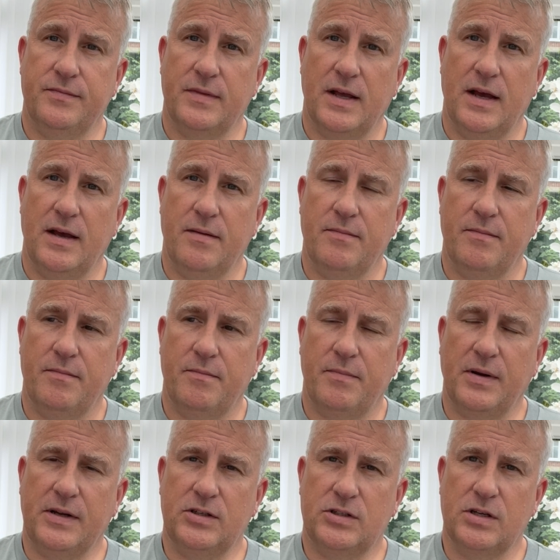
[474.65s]
But
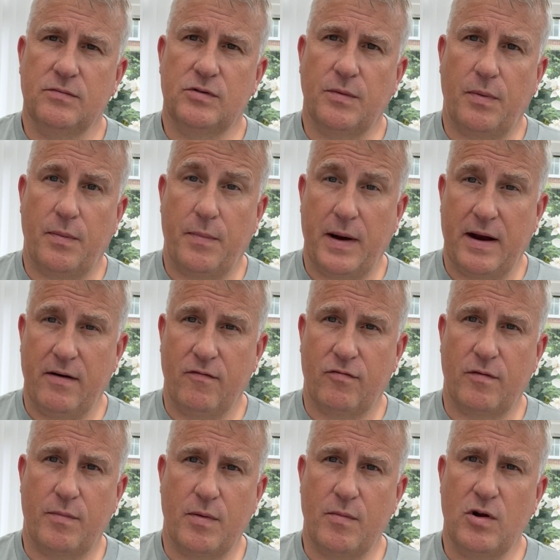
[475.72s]
in terms of preparing for a
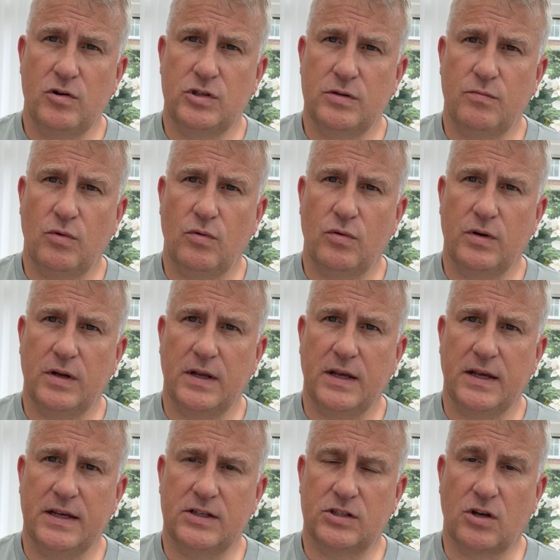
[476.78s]
promotion board,
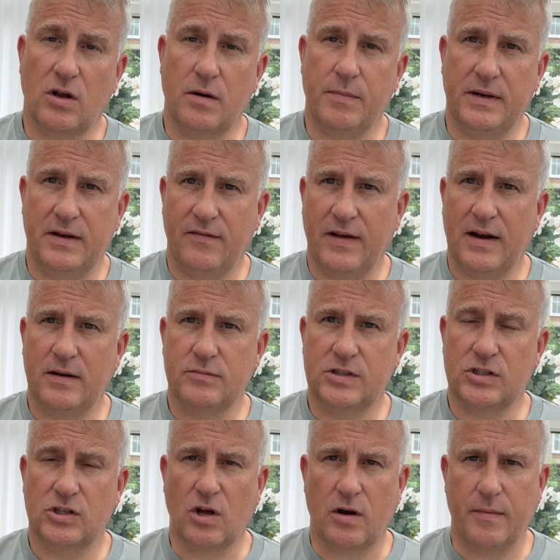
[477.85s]
it's got to be developed, it's
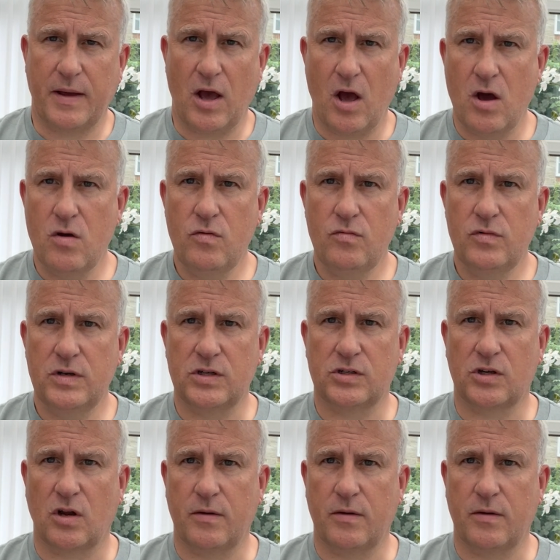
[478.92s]
got to be honed, it's got to